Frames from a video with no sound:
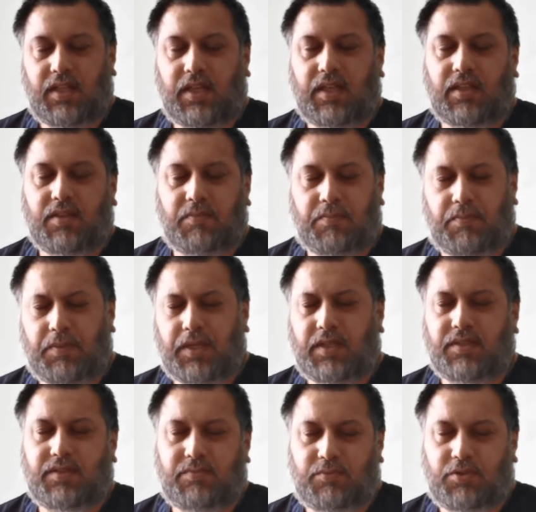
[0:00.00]
Like the
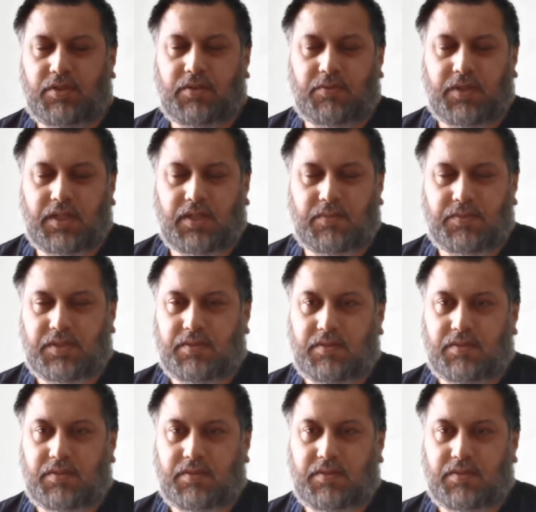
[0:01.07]
biggest important when it comes